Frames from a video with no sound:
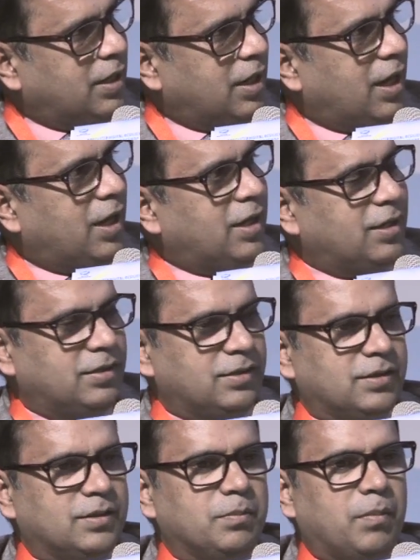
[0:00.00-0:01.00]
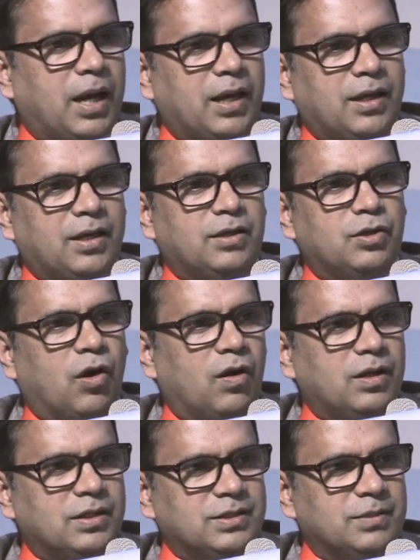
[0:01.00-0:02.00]
and my
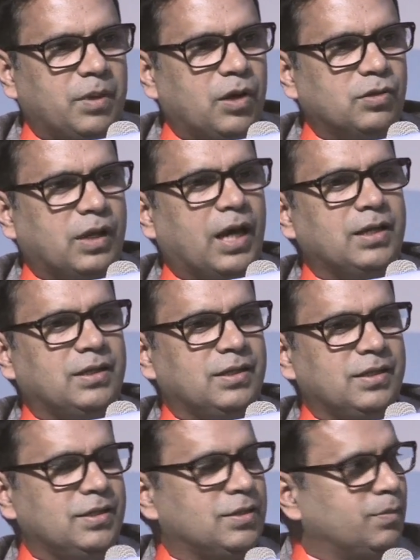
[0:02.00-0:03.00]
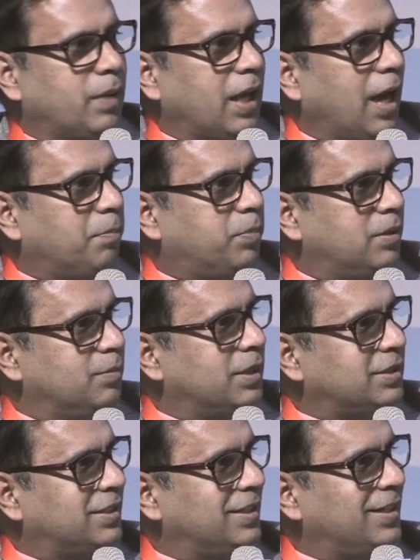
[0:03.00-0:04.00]
knowledge about IT is my Apple
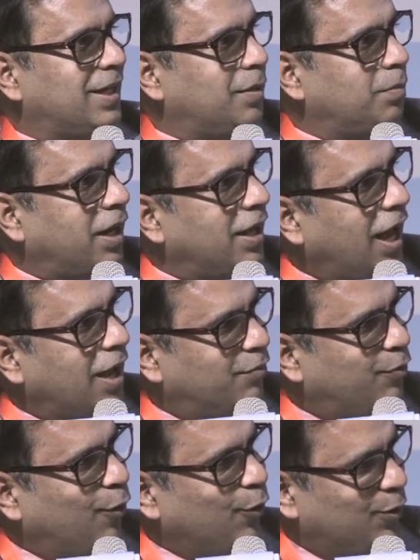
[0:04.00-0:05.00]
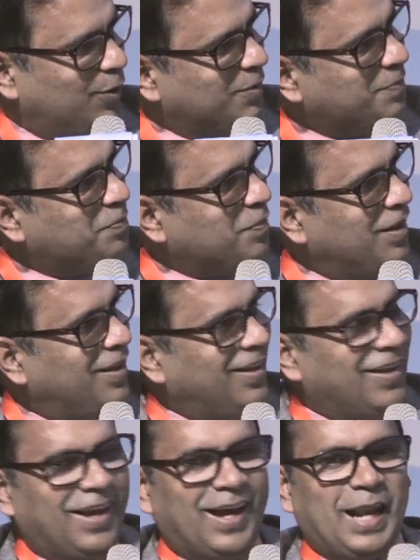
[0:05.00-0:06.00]
machine and my iPhone.
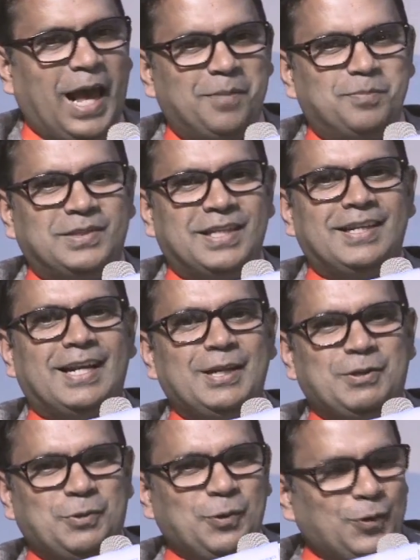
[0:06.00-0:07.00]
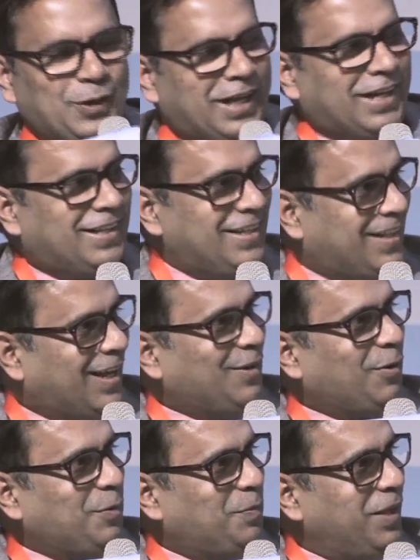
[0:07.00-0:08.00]
And I'm generally told that these are
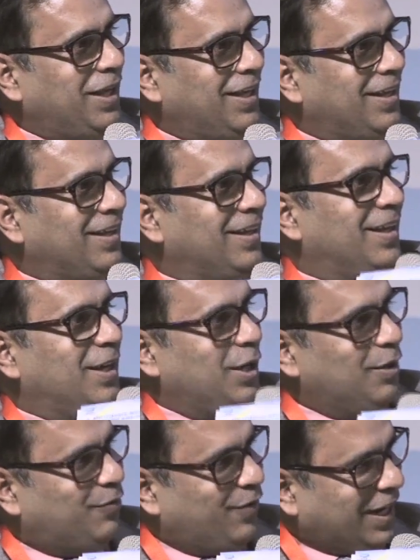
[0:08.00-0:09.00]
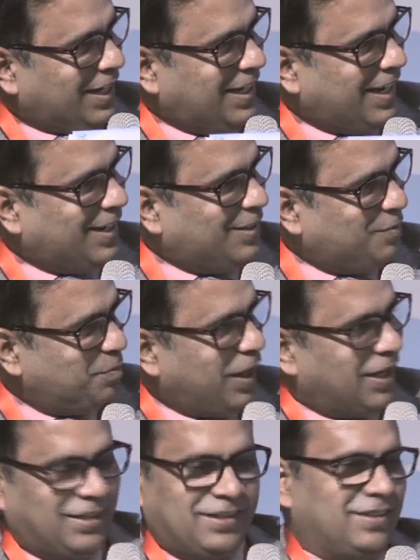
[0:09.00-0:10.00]
not being infected,
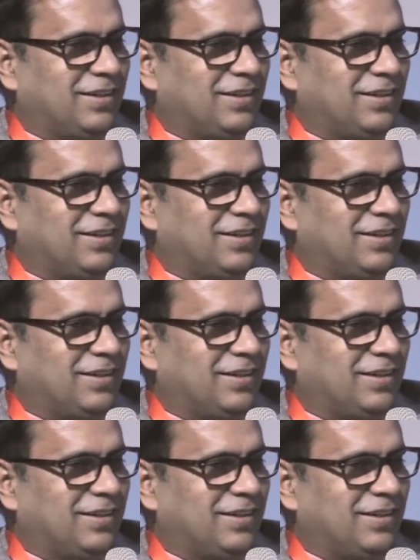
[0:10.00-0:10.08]
but